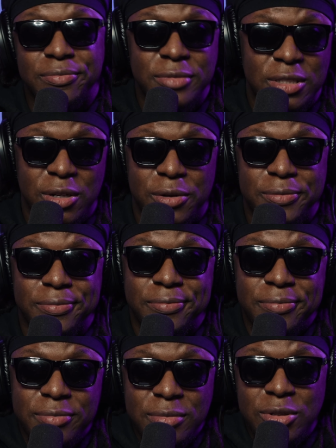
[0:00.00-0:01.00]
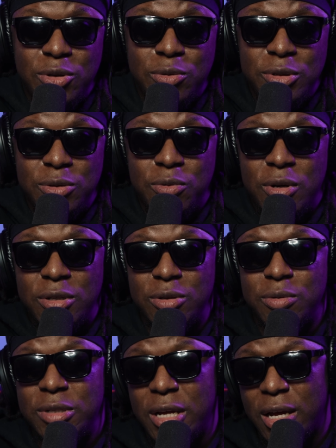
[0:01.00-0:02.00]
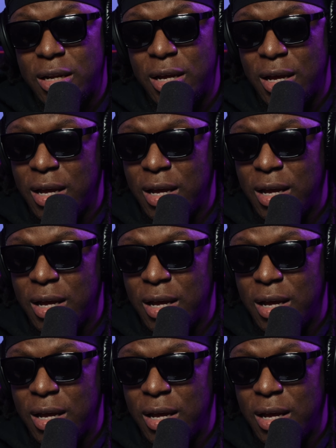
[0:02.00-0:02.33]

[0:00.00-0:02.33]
So do what you want to do with that.